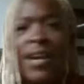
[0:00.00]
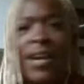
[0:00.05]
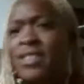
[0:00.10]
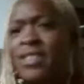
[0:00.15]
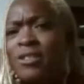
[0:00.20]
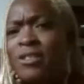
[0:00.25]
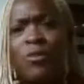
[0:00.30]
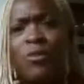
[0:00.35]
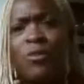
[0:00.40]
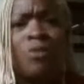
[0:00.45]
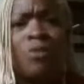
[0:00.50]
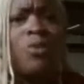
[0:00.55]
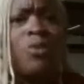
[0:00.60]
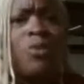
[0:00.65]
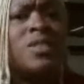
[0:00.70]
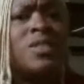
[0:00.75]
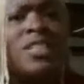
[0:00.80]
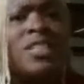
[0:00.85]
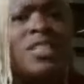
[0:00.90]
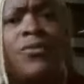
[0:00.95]
And so there's more
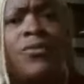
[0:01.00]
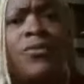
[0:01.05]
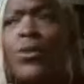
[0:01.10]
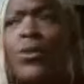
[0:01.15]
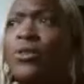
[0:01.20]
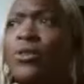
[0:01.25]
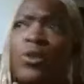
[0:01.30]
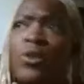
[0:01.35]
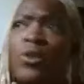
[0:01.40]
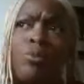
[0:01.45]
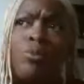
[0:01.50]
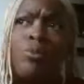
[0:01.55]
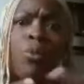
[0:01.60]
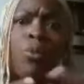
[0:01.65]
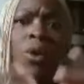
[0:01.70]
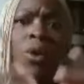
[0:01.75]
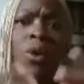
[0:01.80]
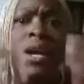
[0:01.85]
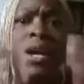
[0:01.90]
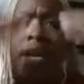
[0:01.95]
seafood or there's
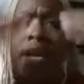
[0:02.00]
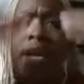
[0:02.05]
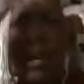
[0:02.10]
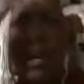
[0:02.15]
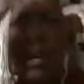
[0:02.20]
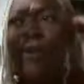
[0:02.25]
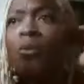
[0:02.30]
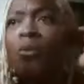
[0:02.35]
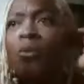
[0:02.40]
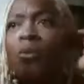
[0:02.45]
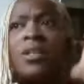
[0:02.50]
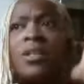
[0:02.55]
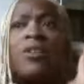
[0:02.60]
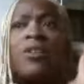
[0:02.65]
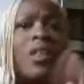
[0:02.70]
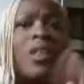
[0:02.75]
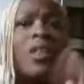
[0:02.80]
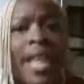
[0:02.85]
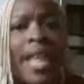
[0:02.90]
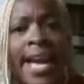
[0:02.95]
more, or we're near
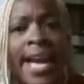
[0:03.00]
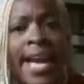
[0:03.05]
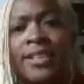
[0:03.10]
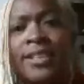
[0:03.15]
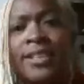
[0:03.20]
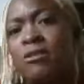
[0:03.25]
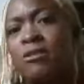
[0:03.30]
the land.